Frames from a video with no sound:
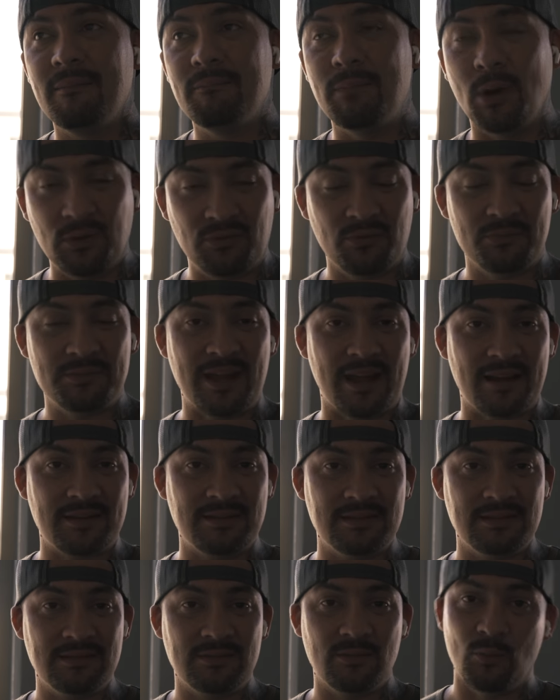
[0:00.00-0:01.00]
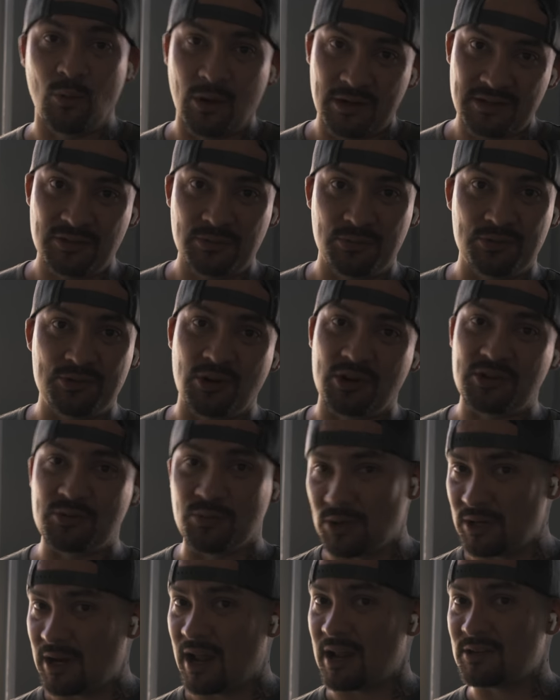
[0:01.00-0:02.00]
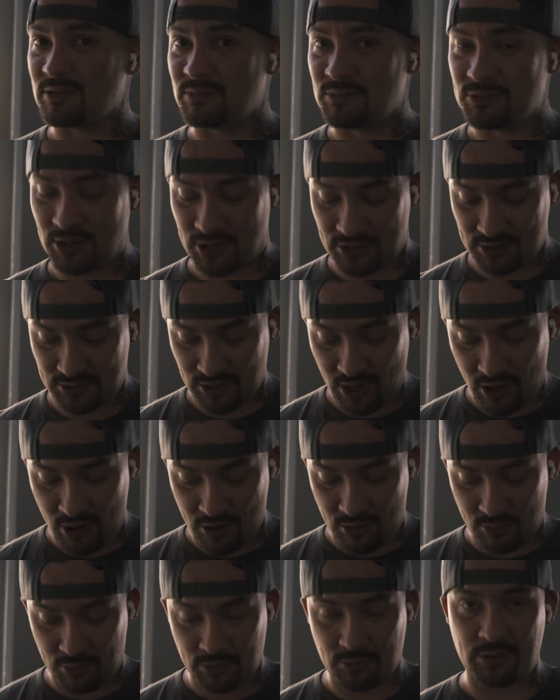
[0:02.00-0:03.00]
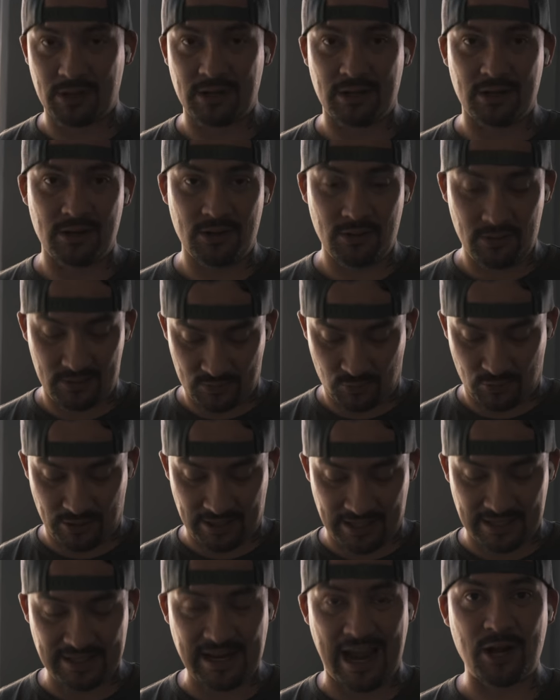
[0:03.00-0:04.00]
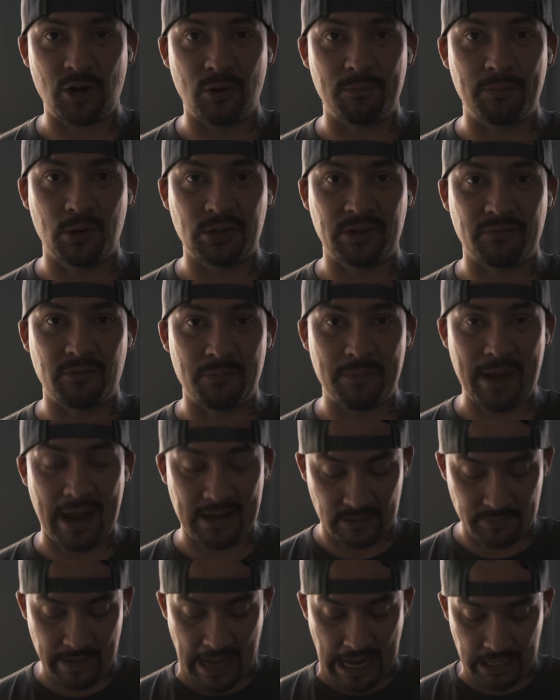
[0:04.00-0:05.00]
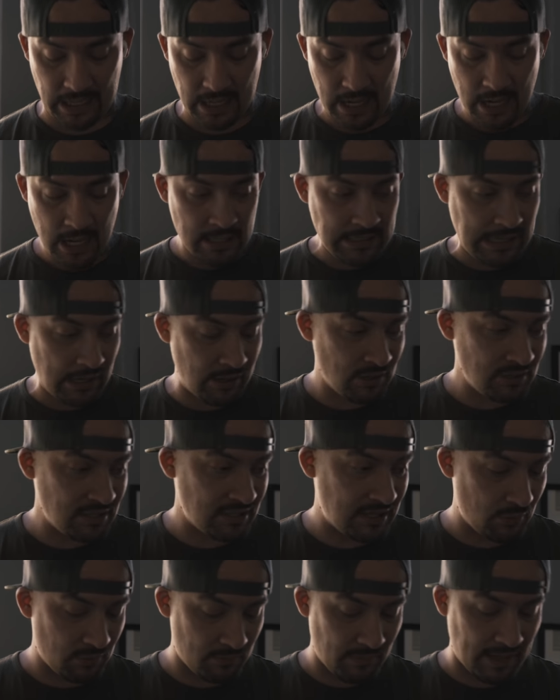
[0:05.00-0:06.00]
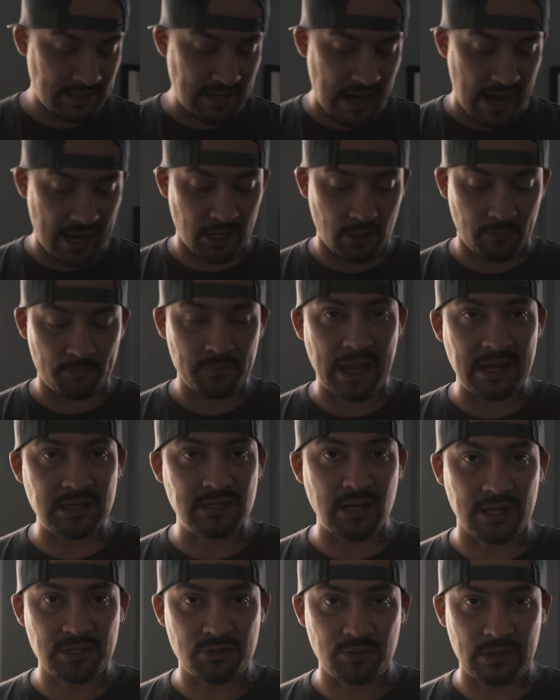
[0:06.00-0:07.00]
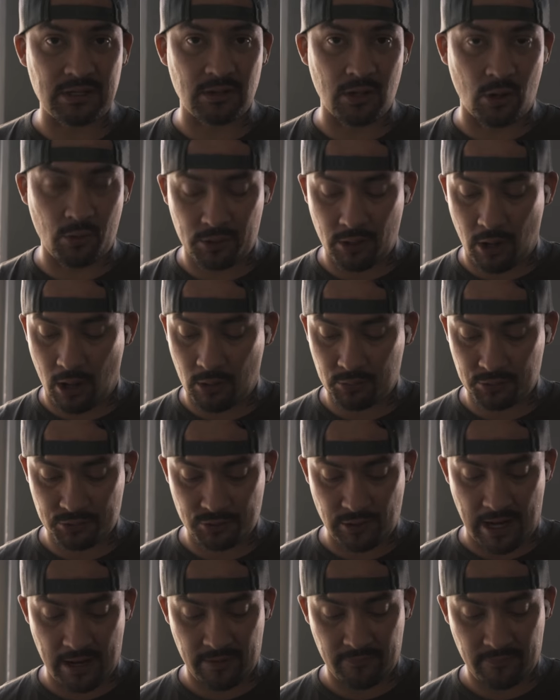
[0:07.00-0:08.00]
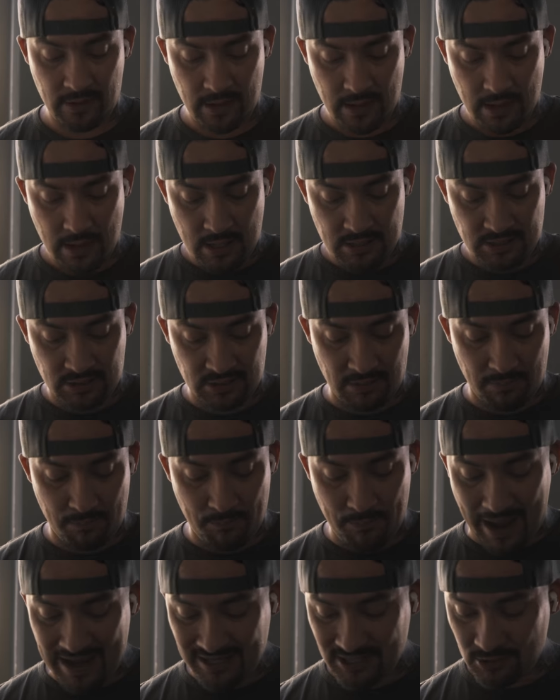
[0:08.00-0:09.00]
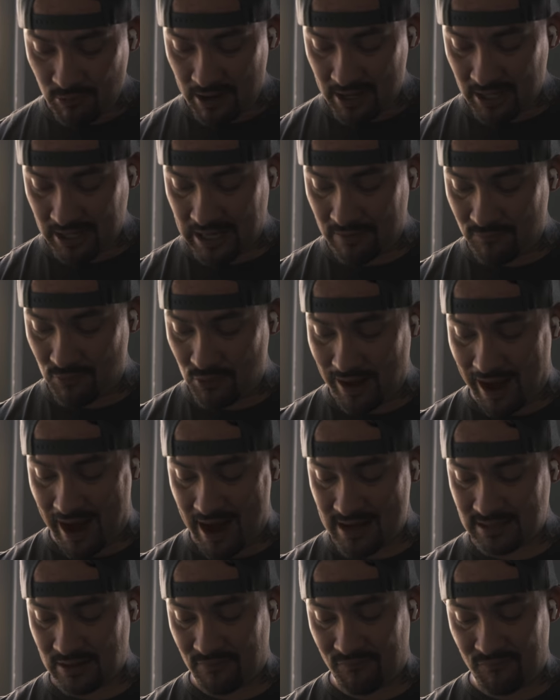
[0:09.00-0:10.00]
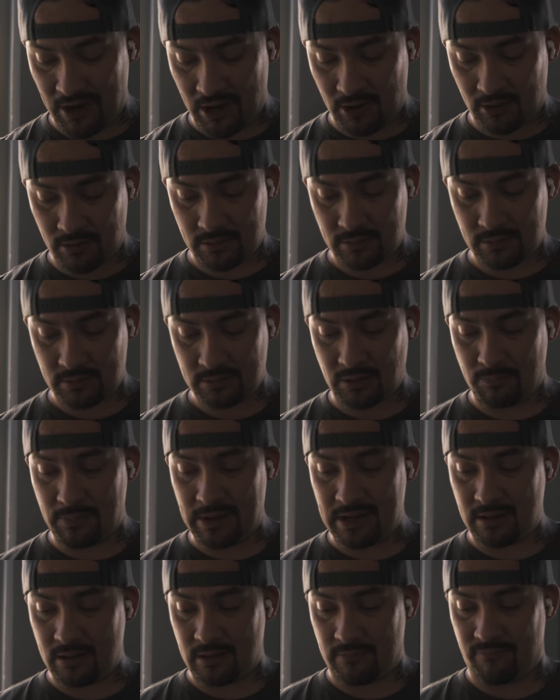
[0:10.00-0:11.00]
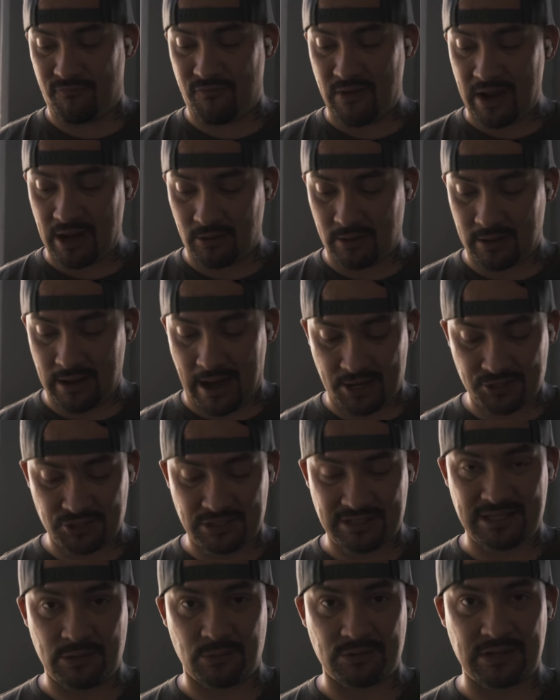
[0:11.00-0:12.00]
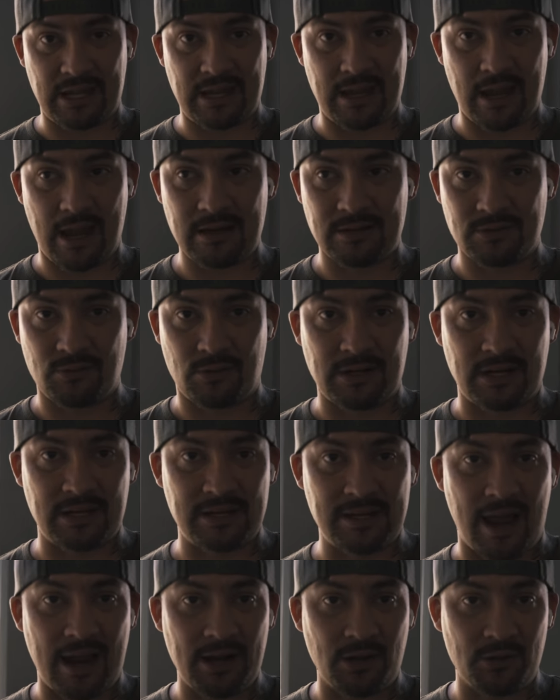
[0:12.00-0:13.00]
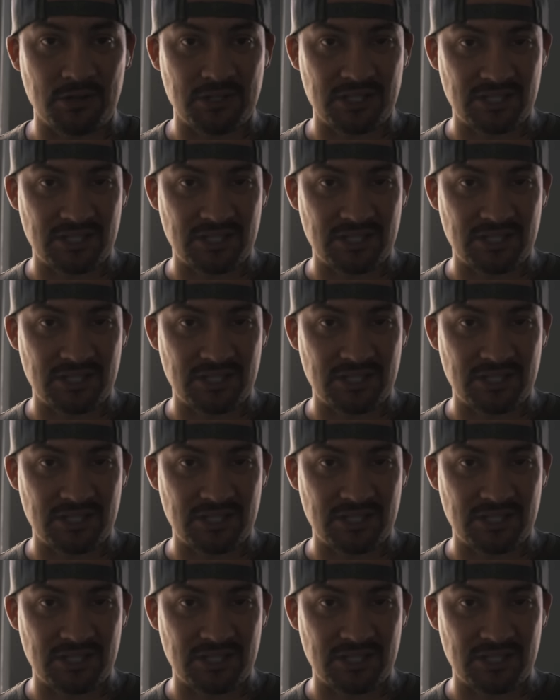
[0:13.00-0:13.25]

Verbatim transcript: both from Texas, one supercharged, one not supercharged. So what are we gonna do is we're gonna dyno both of them back to back. Now here's the thing with my dyno, it does read lower in all-wheel drive. So the best way to give you guys a fair, to be fair and actually see what they gain is we're gonna dyno the